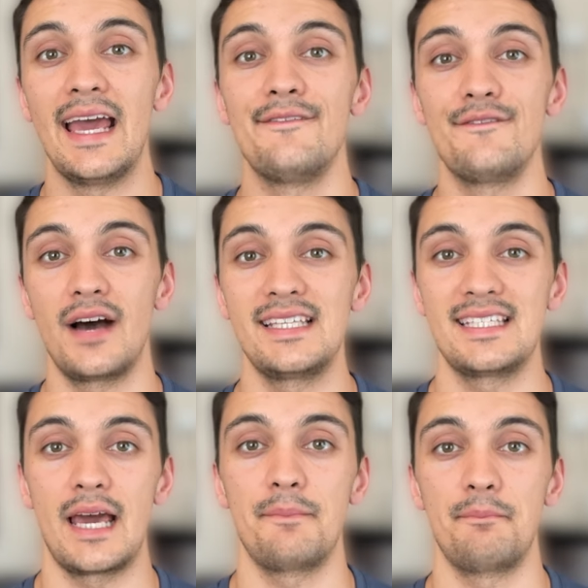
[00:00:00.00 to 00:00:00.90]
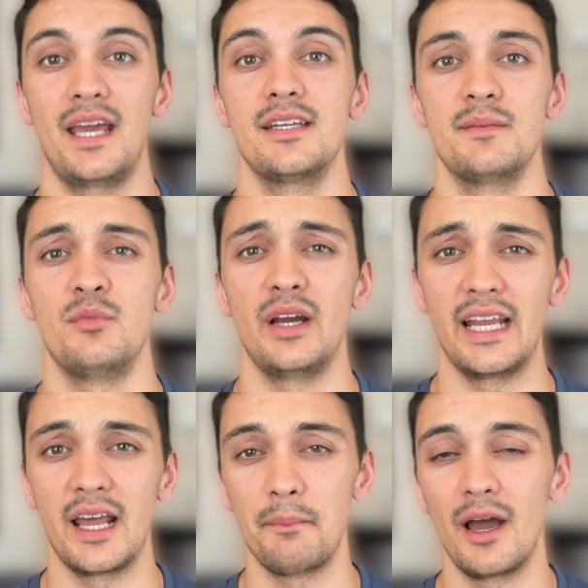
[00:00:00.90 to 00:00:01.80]
and fights at bantamweight
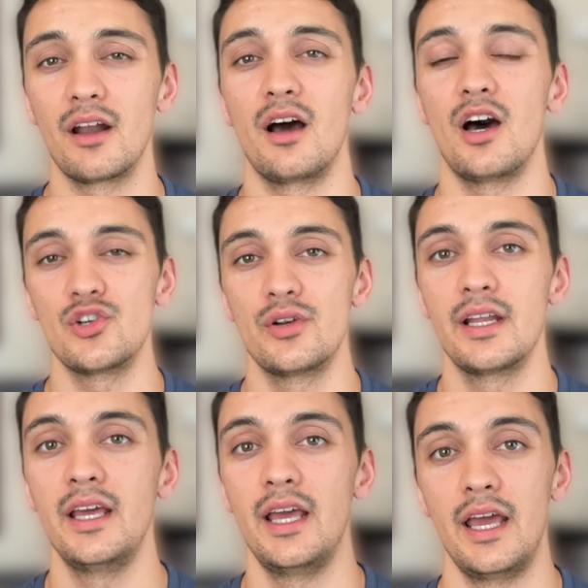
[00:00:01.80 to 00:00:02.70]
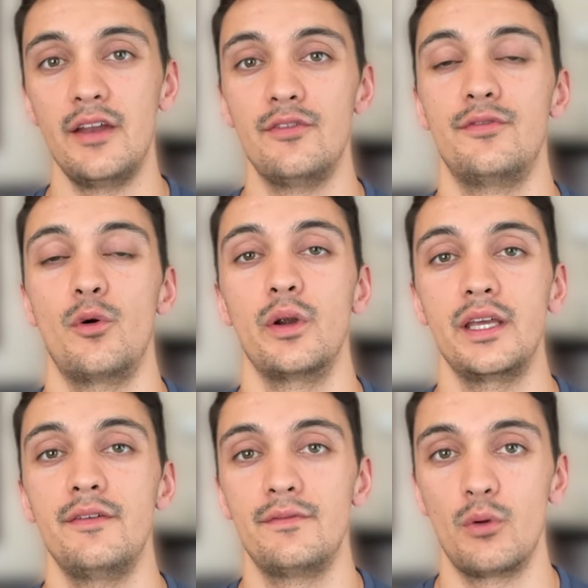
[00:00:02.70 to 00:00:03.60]
at about
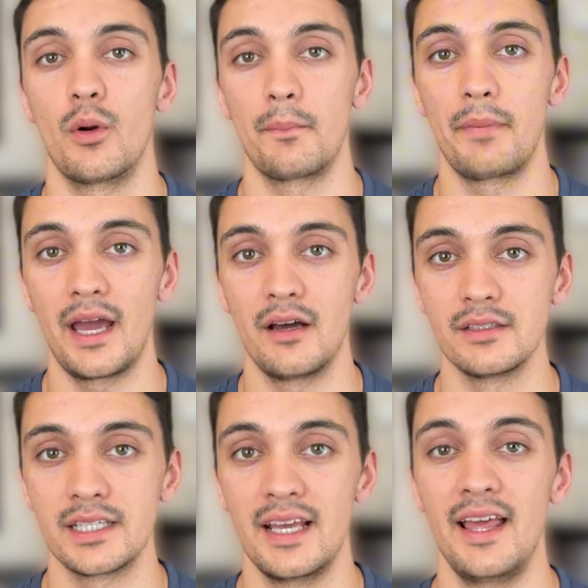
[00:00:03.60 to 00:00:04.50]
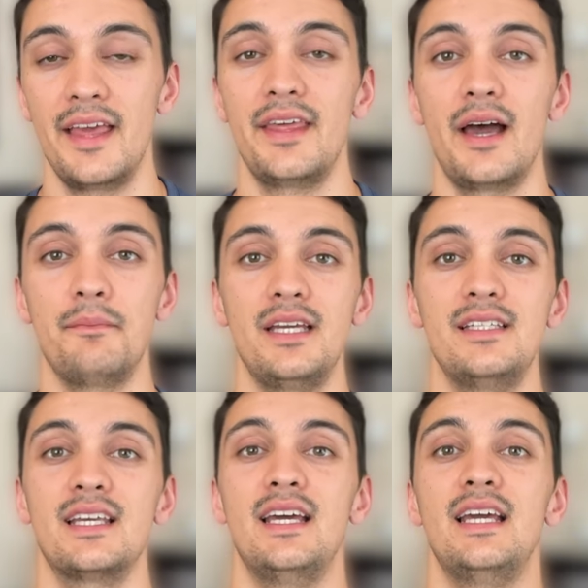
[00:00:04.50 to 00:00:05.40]
144 pounds. That
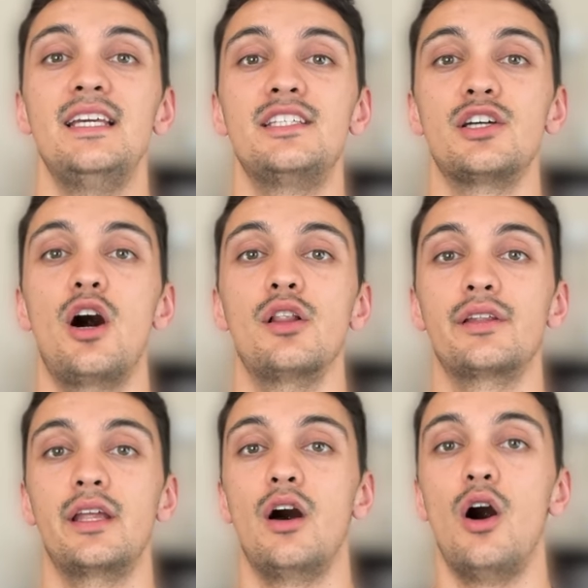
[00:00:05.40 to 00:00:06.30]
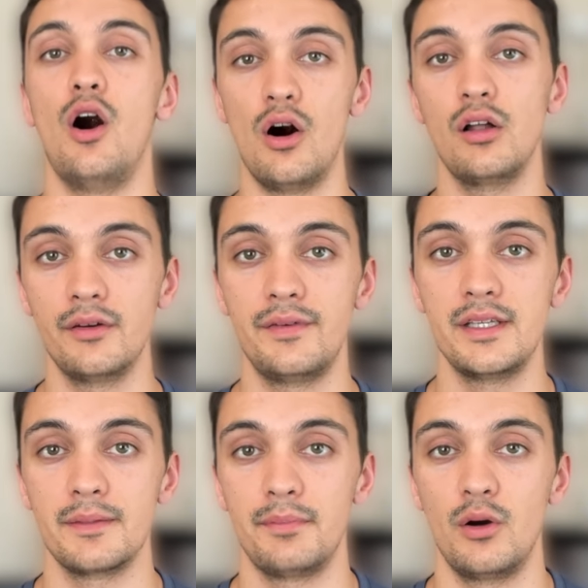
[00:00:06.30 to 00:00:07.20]
means he's taller than all of
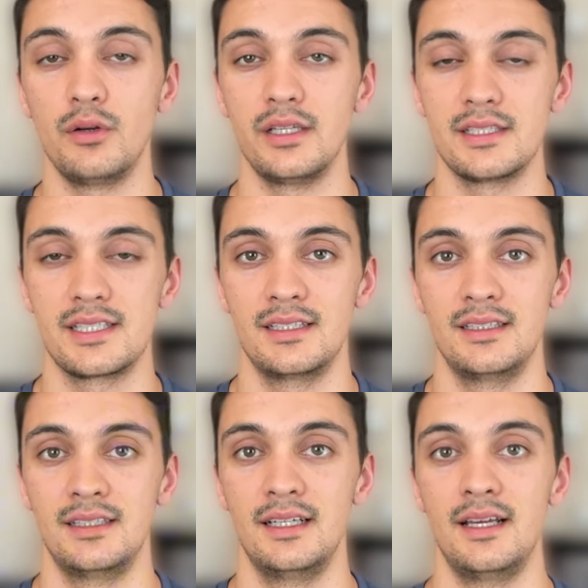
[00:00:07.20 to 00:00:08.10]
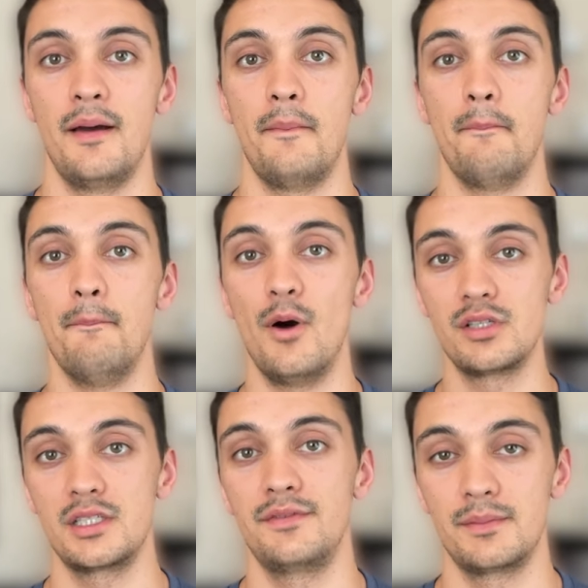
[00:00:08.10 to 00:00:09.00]
his opponents.
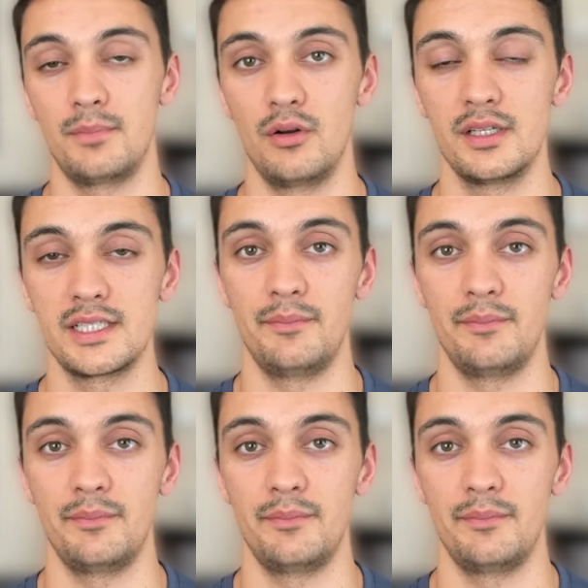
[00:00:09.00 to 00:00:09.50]
Most of his opponents